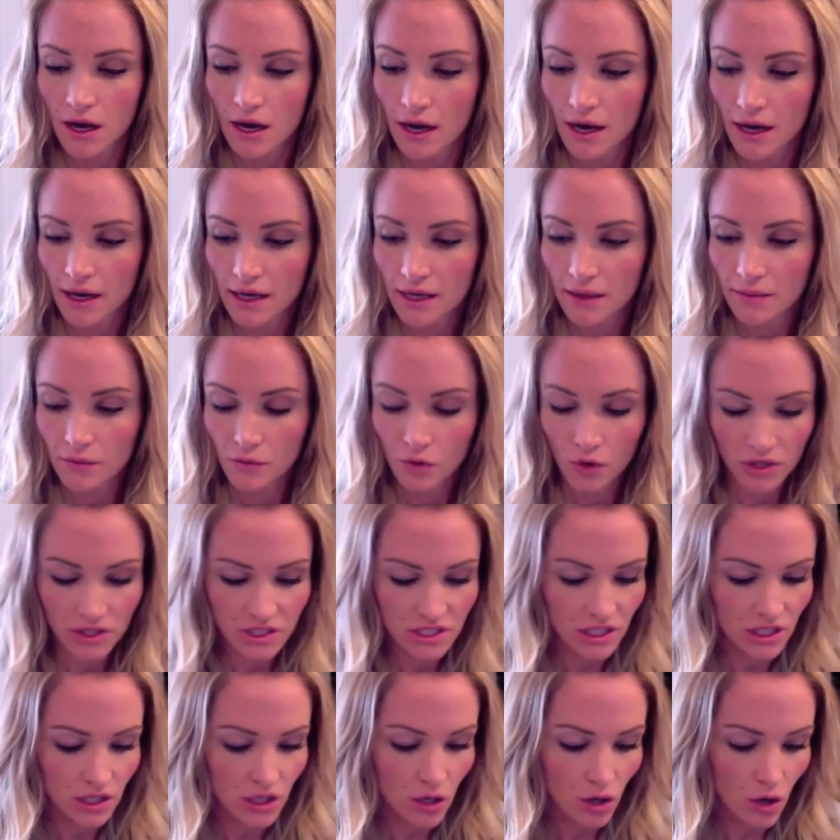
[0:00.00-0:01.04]
I am going
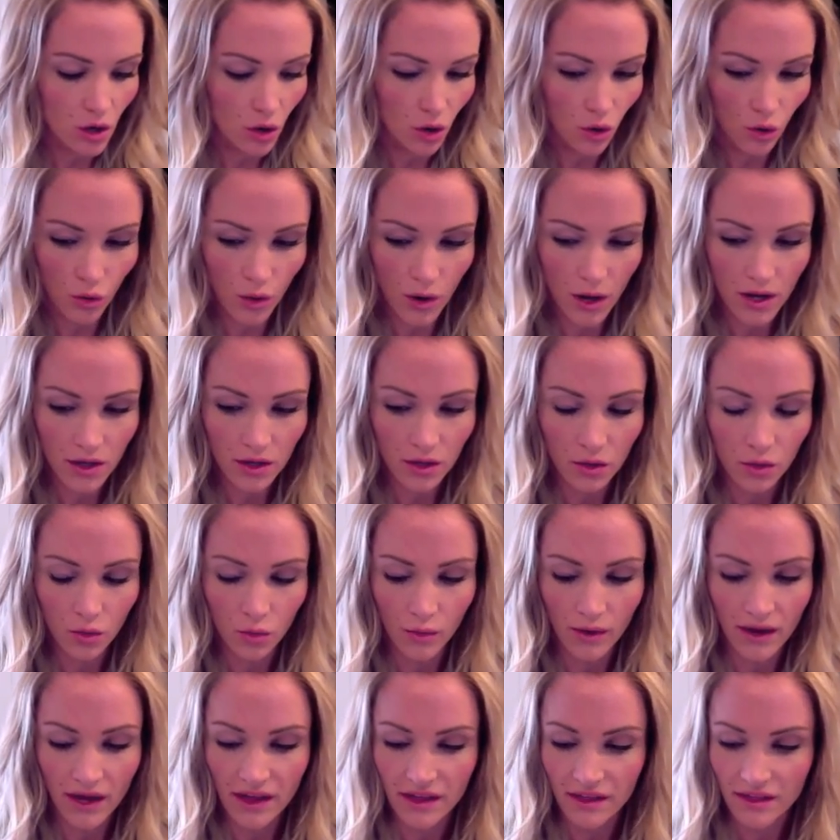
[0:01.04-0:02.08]
to go
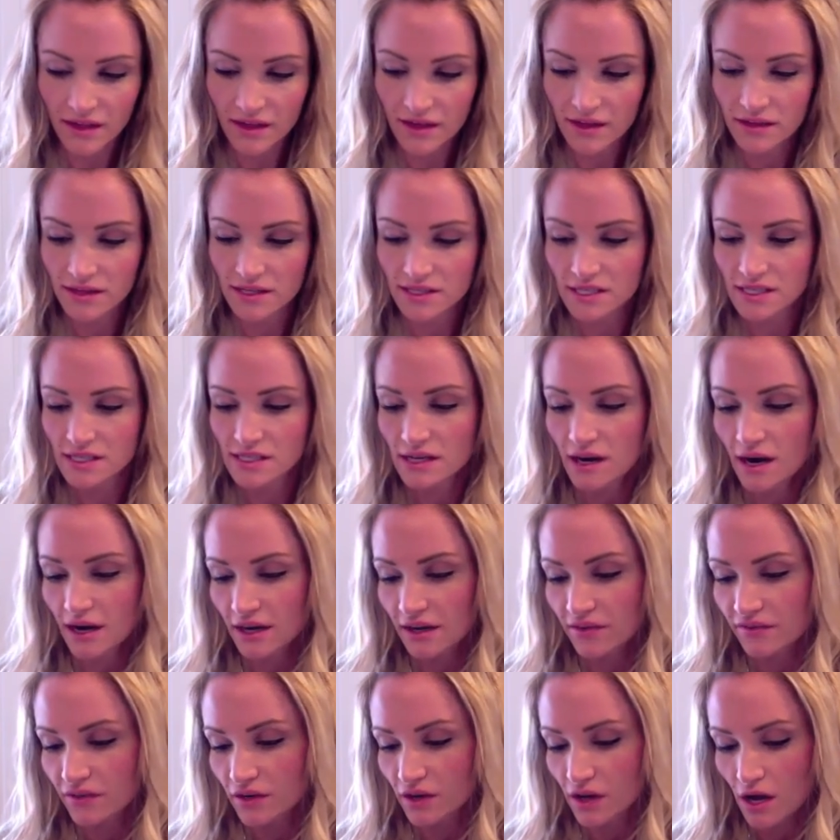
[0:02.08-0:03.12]
with, this is kind
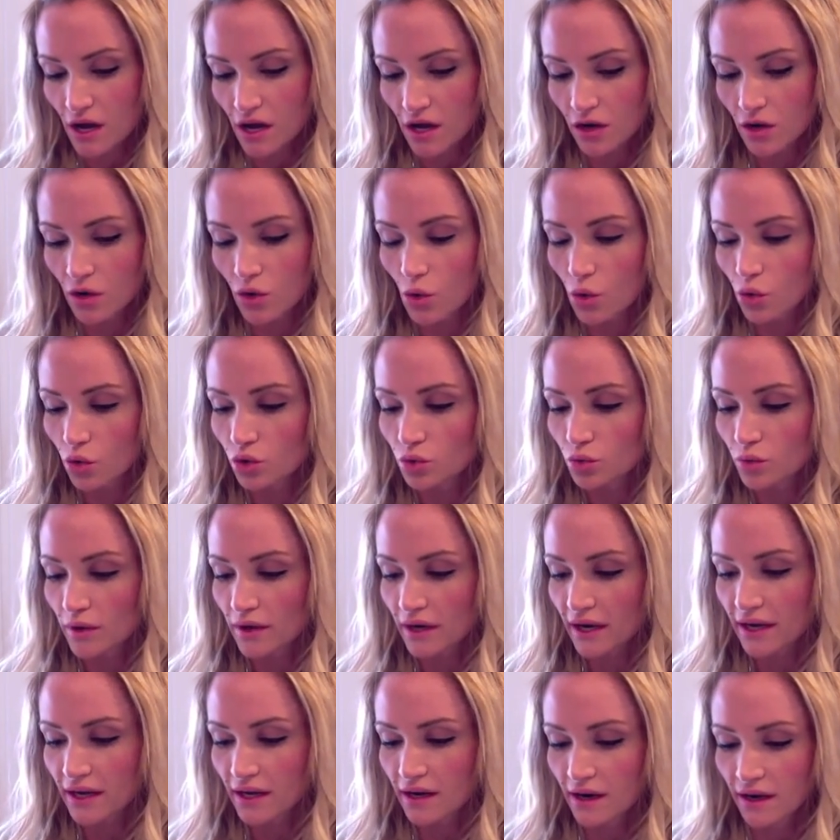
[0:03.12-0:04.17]
of a gold one
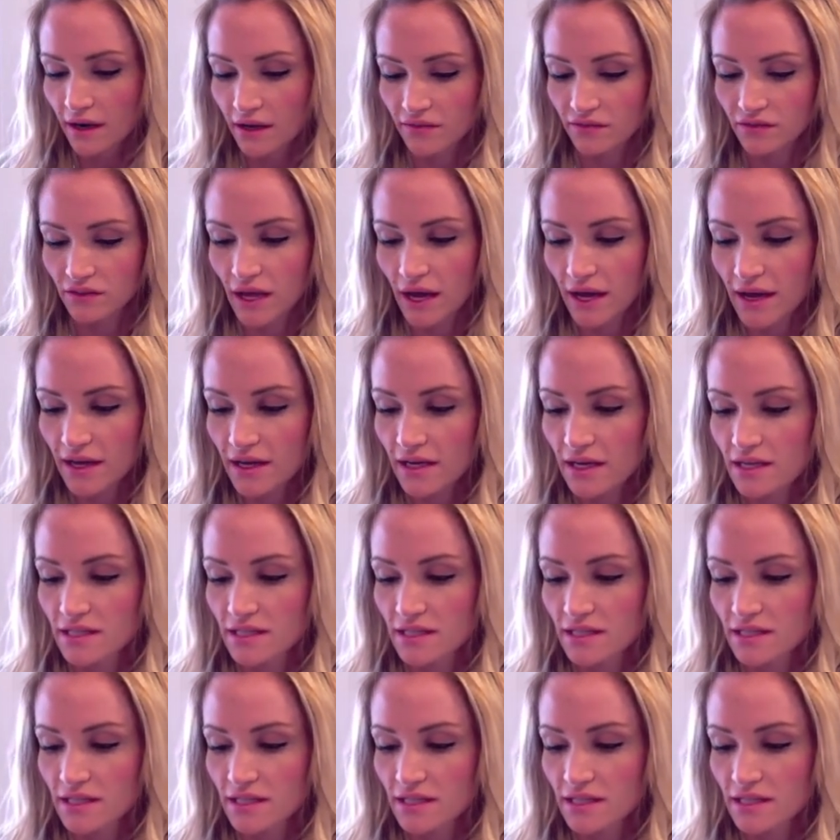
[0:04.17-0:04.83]
I kind of like.